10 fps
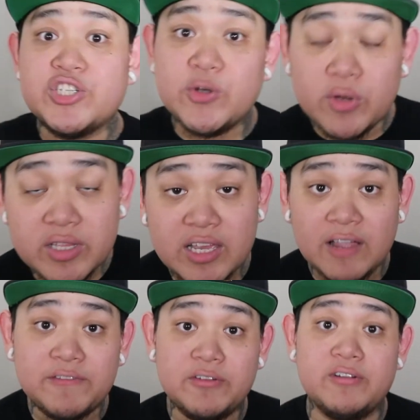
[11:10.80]
Shortly
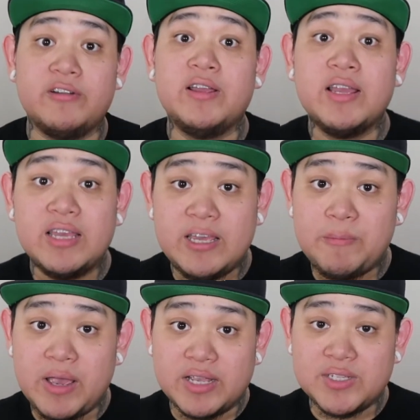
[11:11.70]
after he
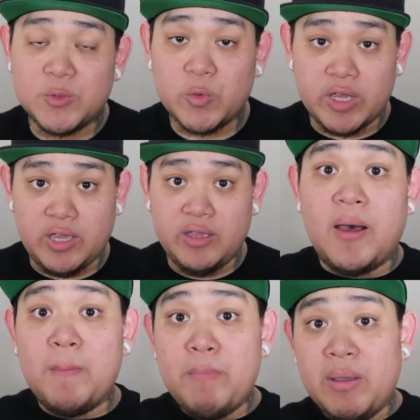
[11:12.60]
passed away,
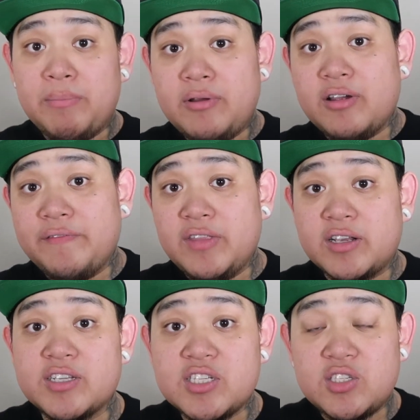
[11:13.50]
a member of the
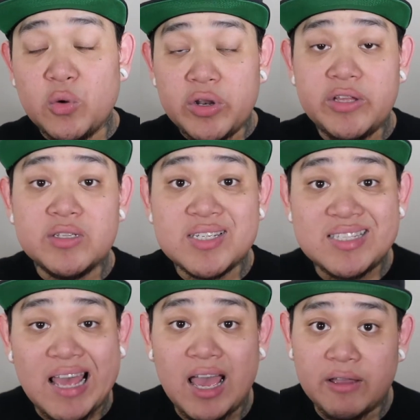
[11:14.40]
custodial
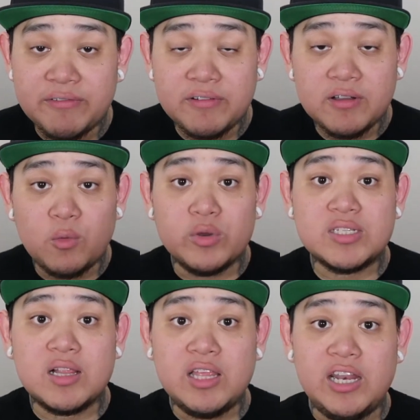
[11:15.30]
staff
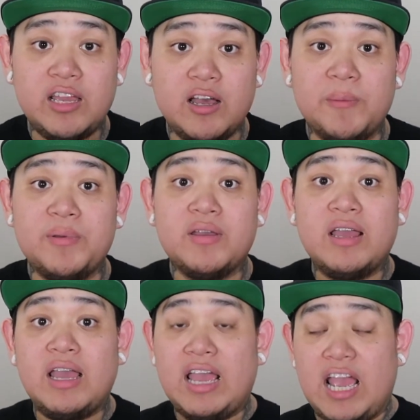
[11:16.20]
was cleaning up
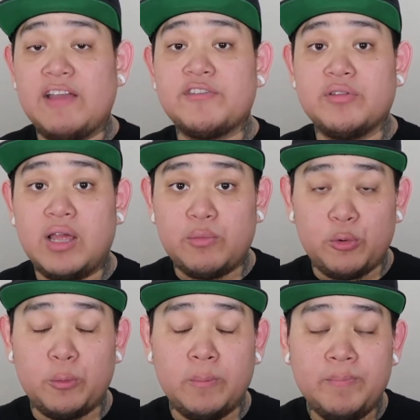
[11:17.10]
after that
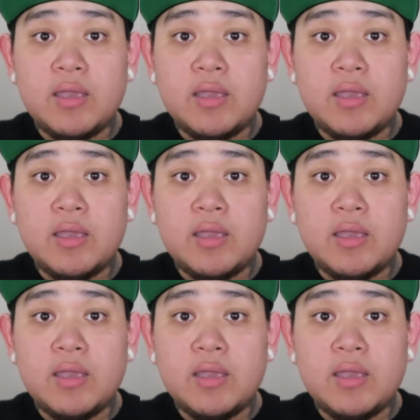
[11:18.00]
room,